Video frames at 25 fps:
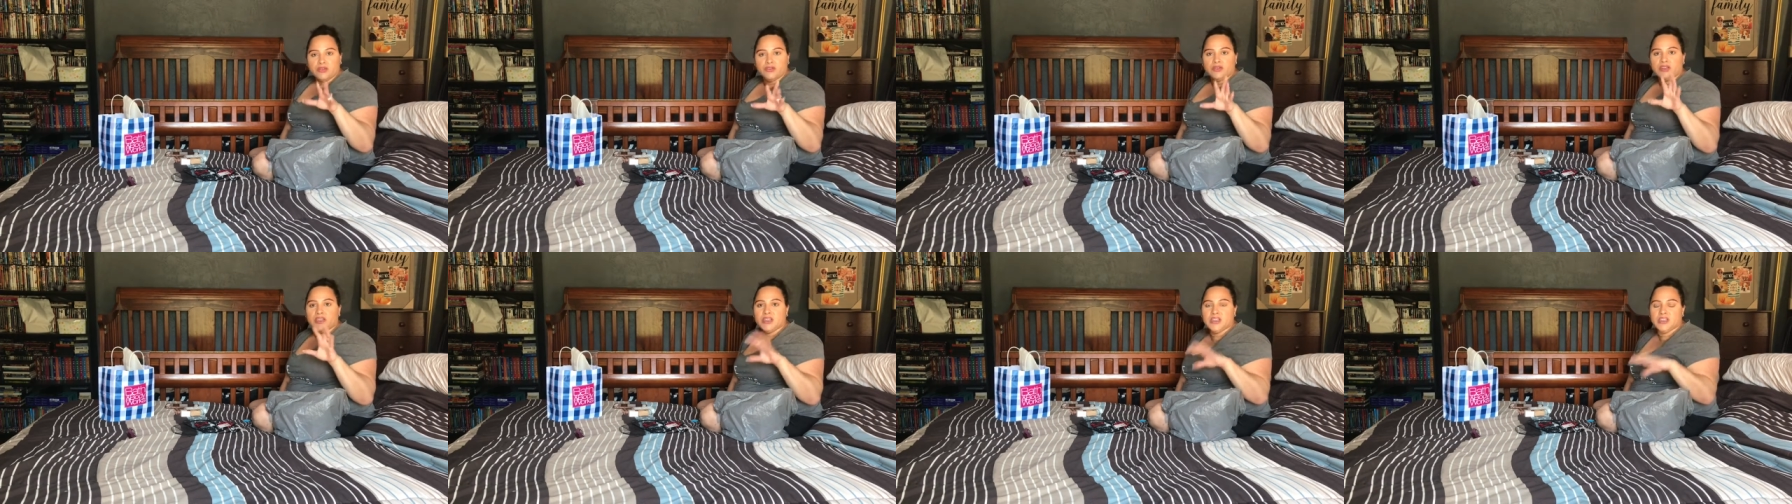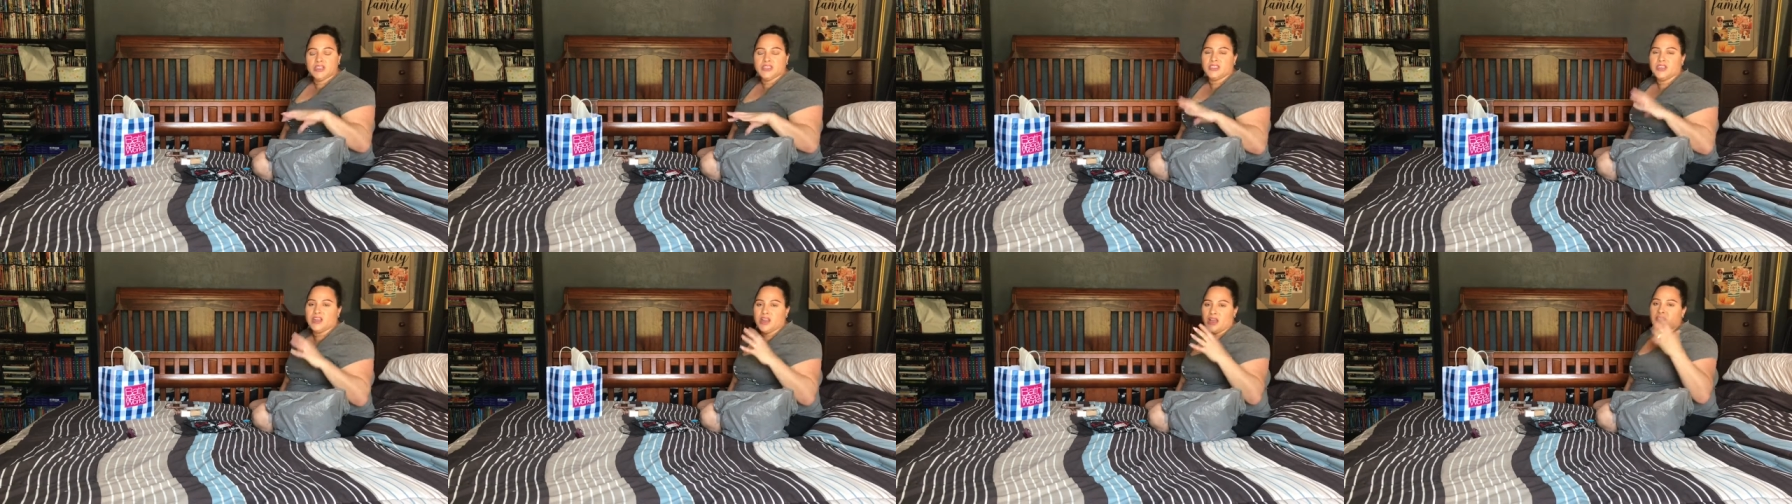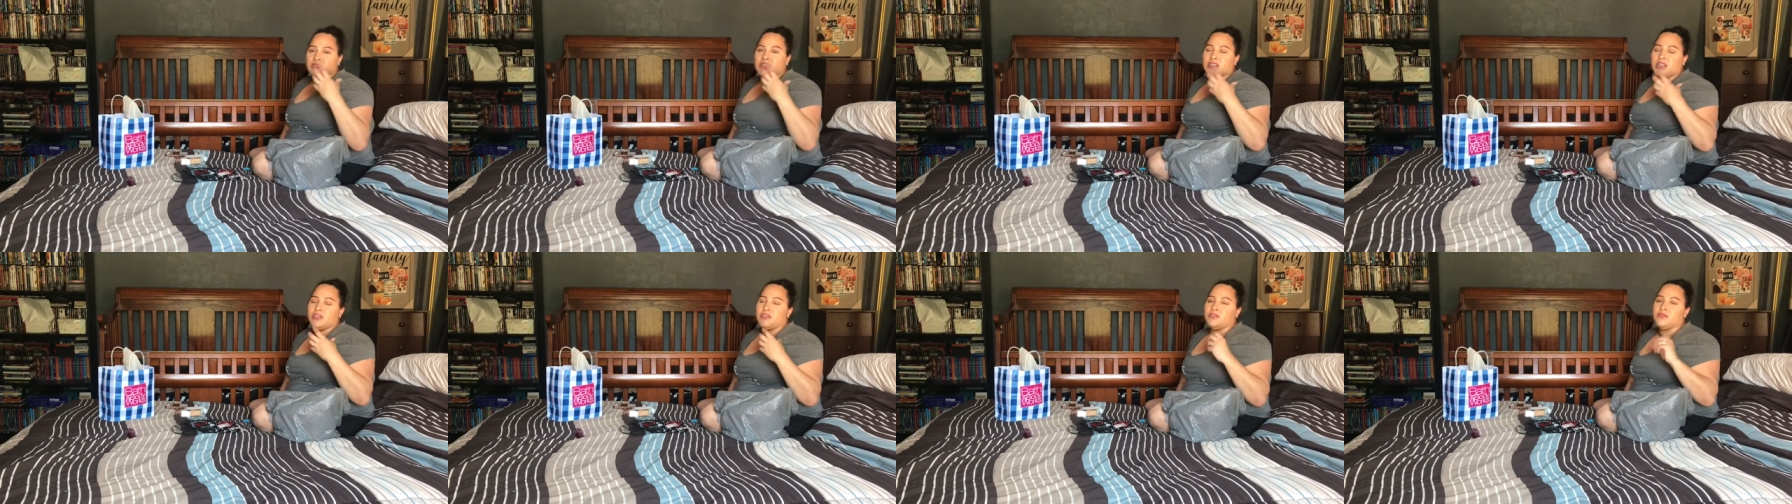unit it's an
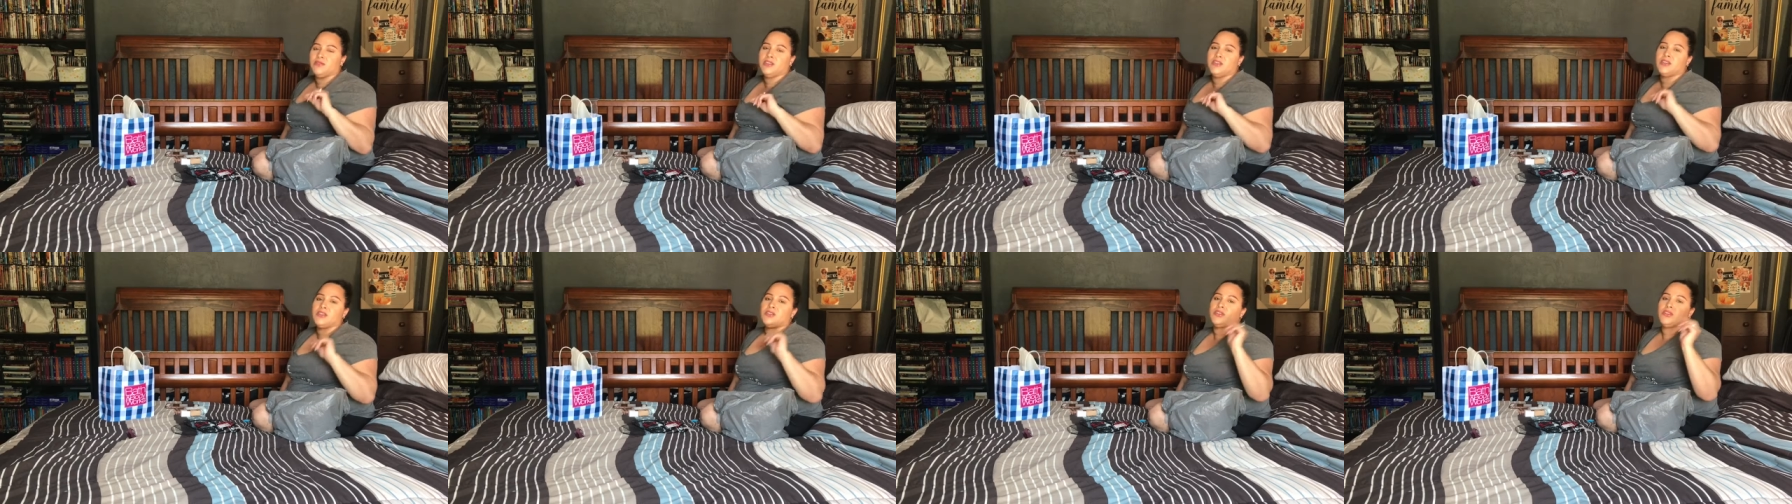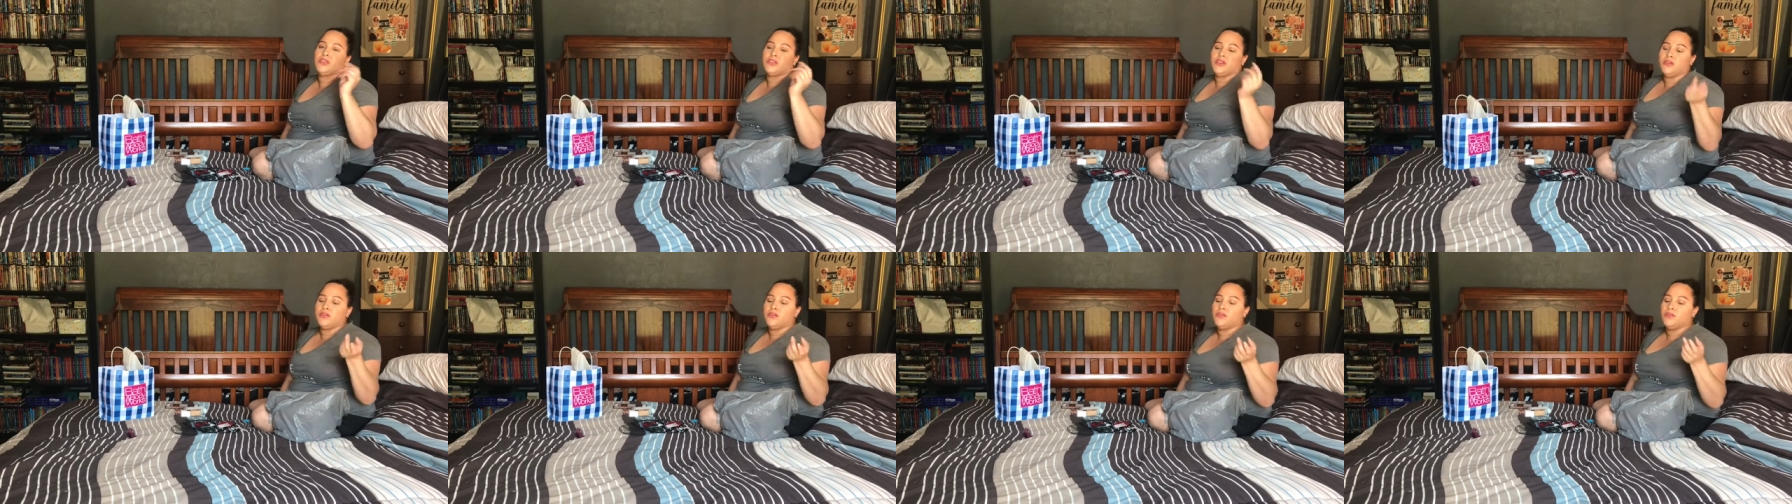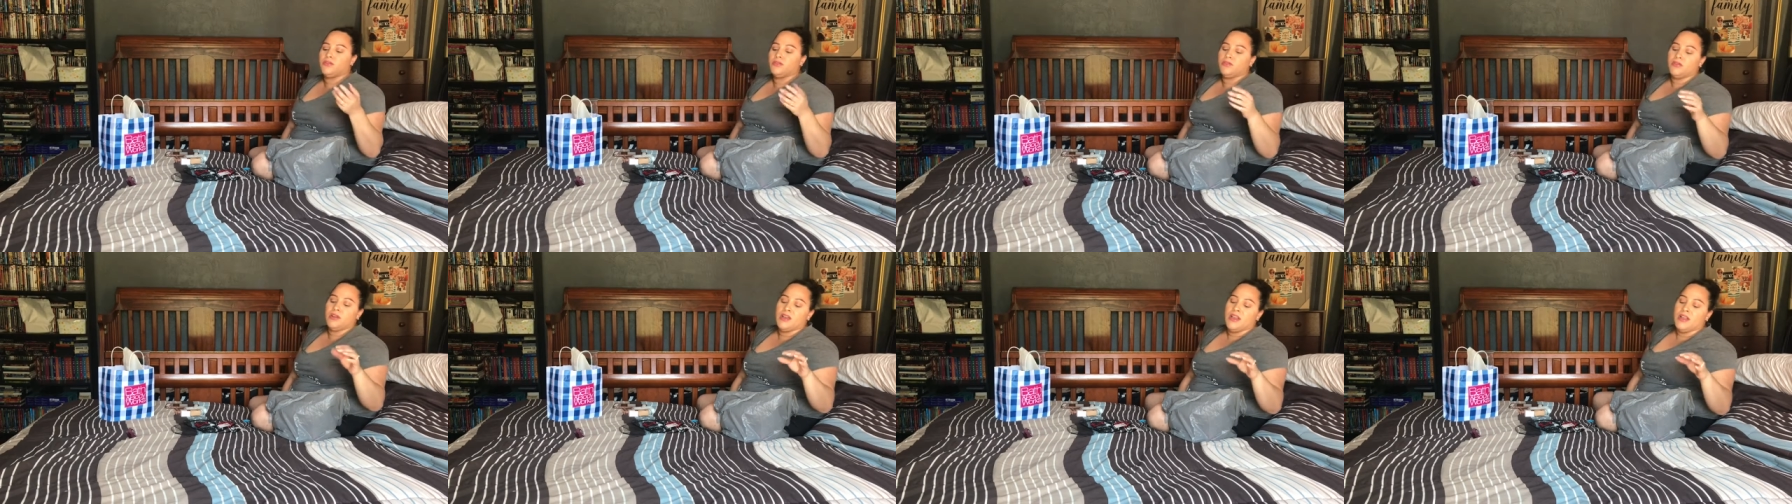outside unit
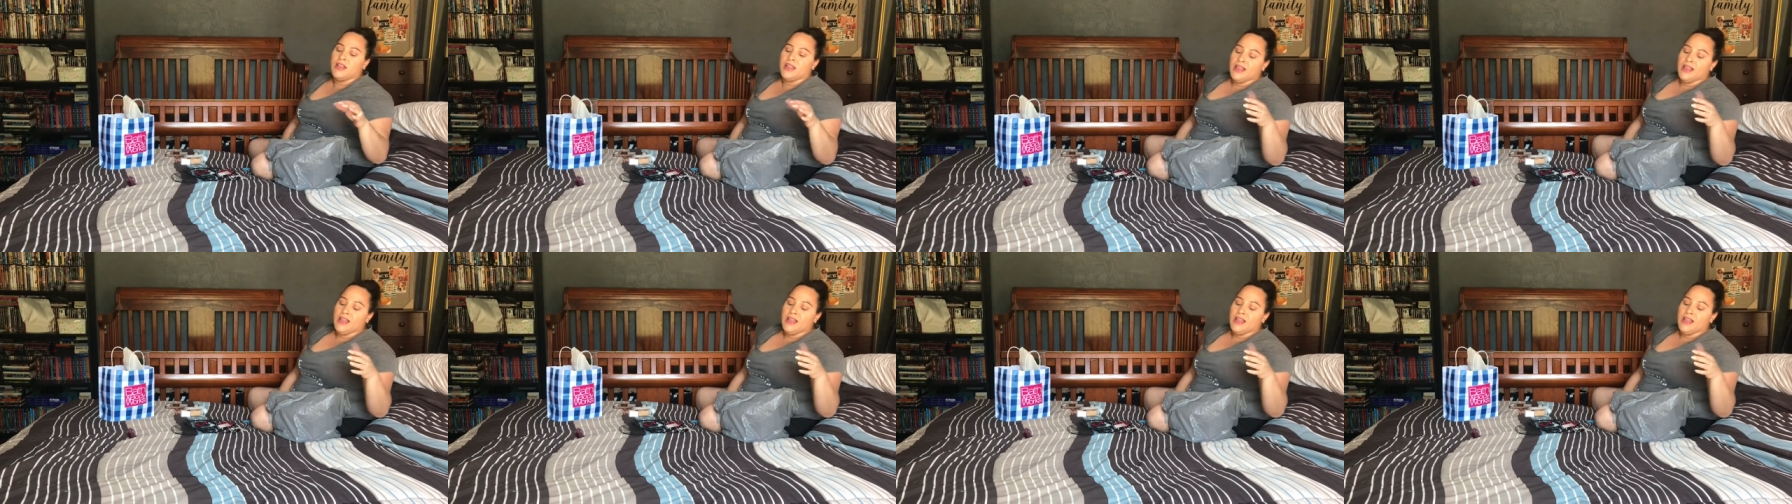so